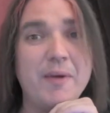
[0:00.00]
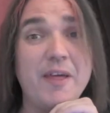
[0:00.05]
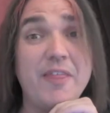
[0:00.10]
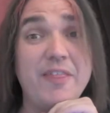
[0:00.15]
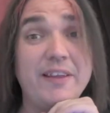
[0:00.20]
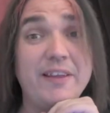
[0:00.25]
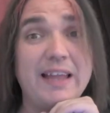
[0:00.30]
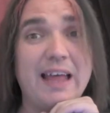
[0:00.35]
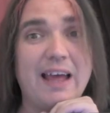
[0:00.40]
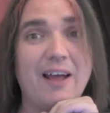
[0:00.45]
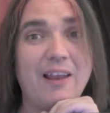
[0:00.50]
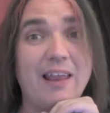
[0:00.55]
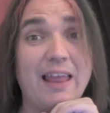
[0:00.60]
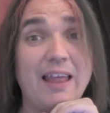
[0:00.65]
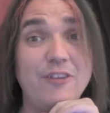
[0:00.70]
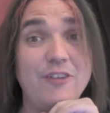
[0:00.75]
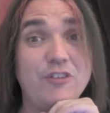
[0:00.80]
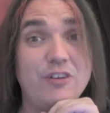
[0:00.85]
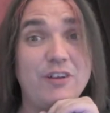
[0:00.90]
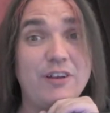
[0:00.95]
the now
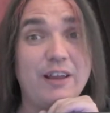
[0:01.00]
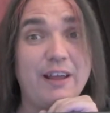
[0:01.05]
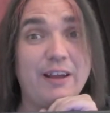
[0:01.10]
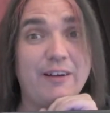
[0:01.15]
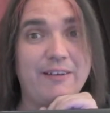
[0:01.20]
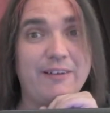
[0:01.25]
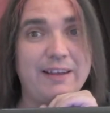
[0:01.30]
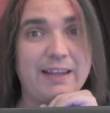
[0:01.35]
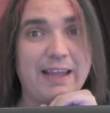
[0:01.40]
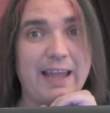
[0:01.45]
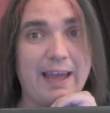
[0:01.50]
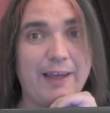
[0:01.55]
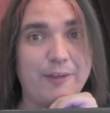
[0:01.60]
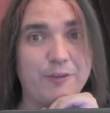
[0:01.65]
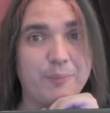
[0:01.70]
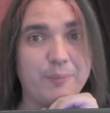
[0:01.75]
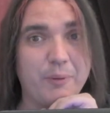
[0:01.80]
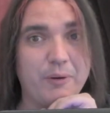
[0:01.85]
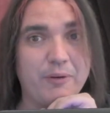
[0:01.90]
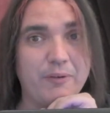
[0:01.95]
legendary
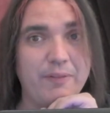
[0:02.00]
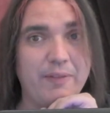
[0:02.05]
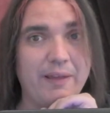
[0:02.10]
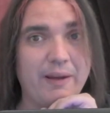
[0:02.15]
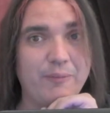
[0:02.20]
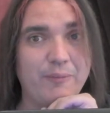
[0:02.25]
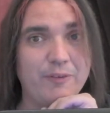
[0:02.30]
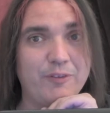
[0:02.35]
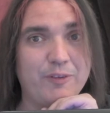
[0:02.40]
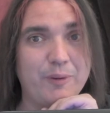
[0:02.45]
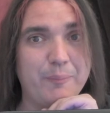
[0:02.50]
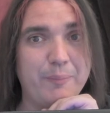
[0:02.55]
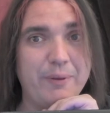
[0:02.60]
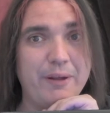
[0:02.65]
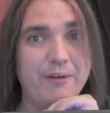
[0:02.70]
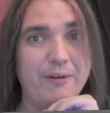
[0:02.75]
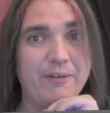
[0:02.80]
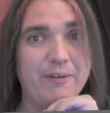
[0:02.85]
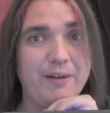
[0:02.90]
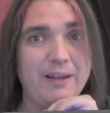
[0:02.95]
Casper that was
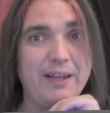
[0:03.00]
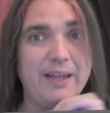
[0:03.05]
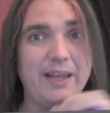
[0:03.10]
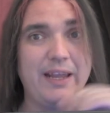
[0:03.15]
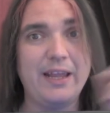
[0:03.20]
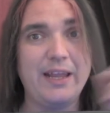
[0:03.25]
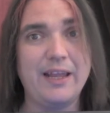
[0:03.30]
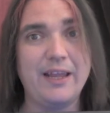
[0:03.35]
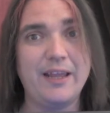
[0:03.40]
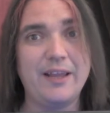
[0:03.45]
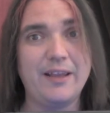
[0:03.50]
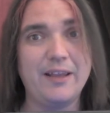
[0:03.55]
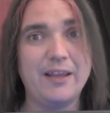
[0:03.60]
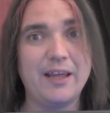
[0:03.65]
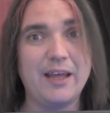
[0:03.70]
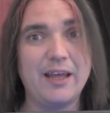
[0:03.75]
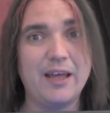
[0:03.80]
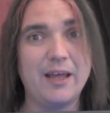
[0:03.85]
appearing in